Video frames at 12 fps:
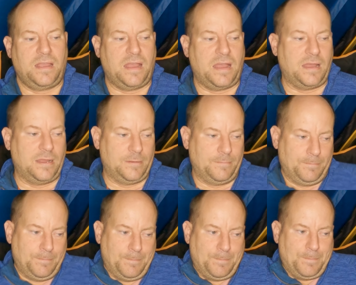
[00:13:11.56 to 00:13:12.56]

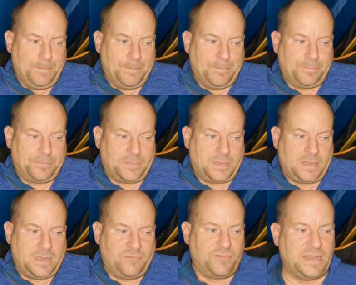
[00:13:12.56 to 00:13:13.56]
And
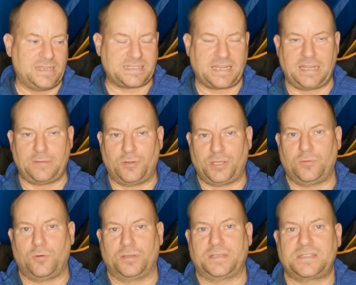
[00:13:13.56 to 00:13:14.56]
realistically what you
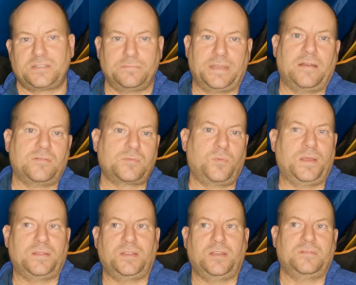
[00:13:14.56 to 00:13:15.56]
want is somebody else
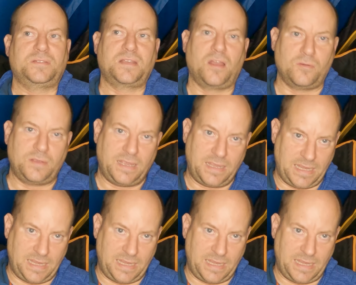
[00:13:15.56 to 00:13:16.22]
with you to go